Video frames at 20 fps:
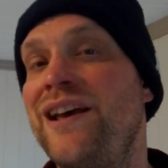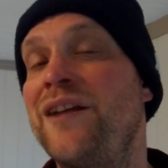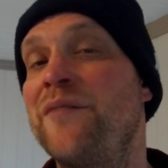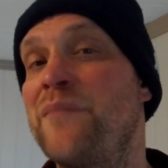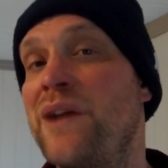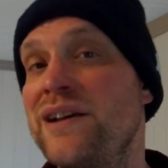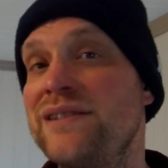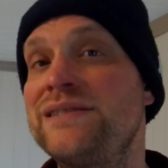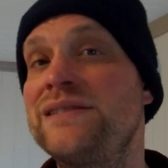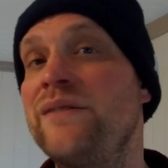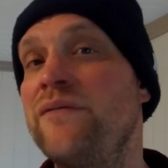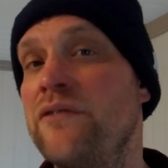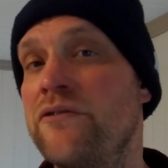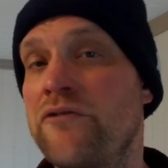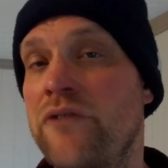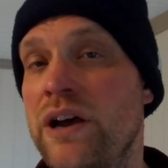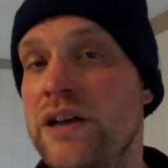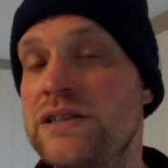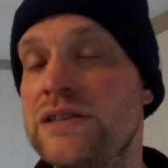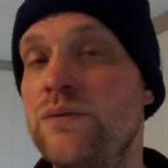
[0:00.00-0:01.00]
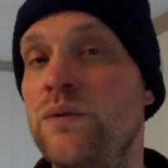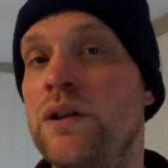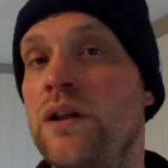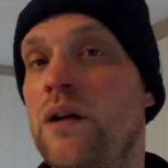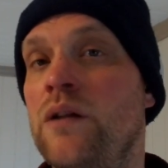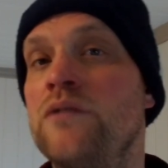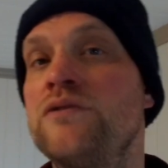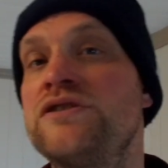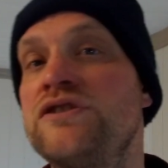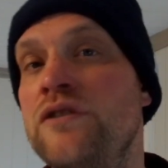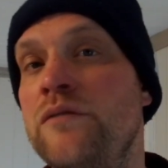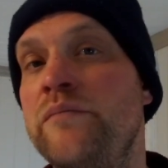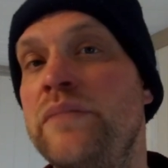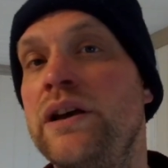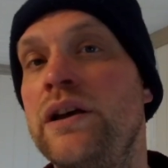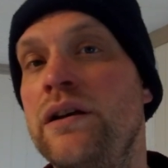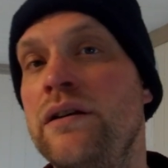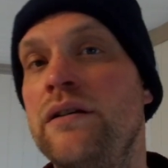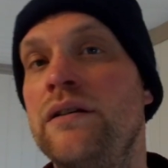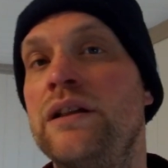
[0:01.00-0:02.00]
and my civil rights will also
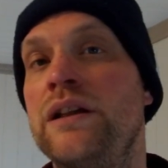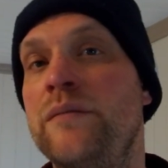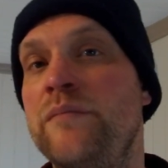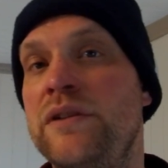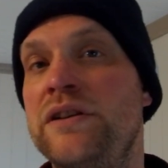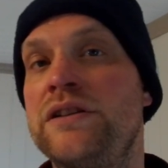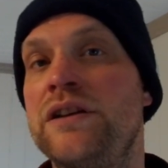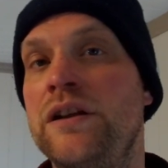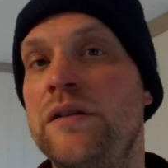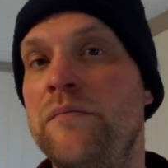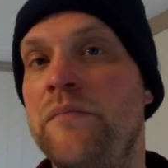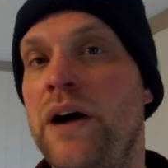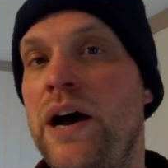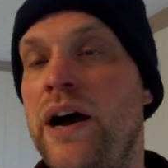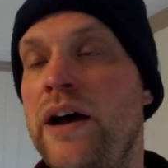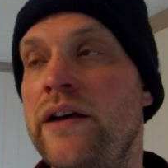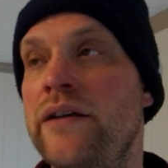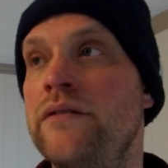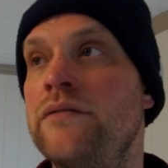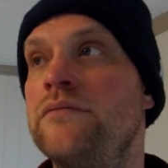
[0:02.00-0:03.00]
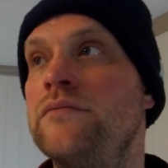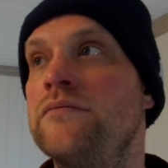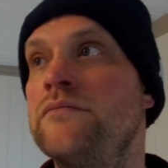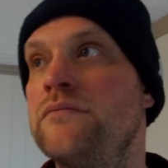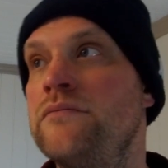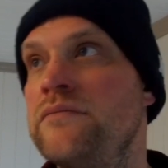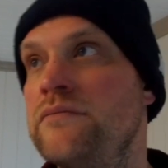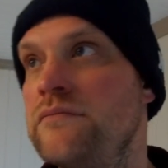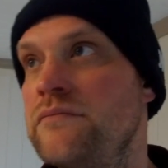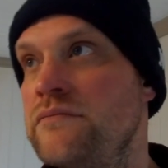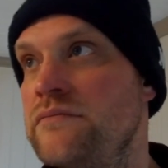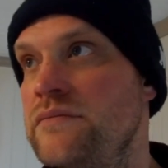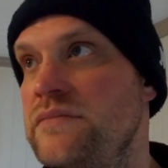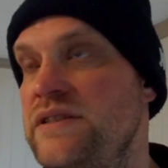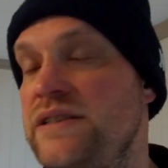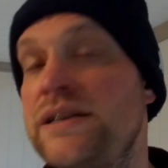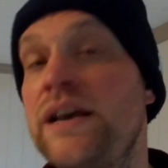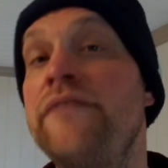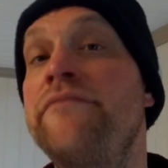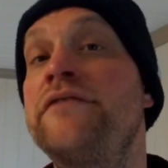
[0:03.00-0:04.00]
be limited by
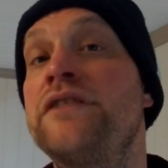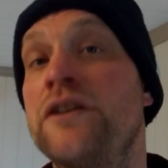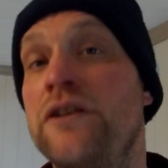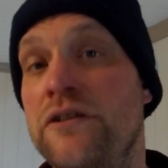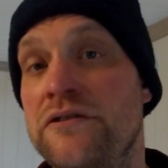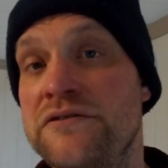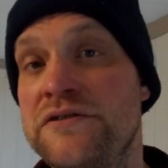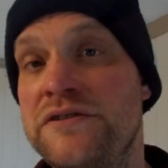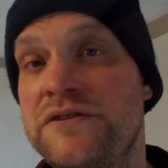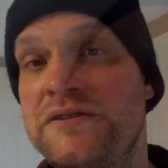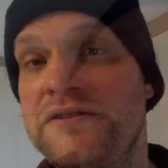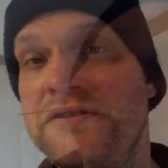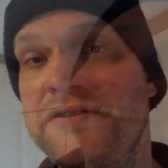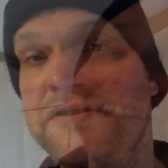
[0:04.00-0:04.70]
safety concern.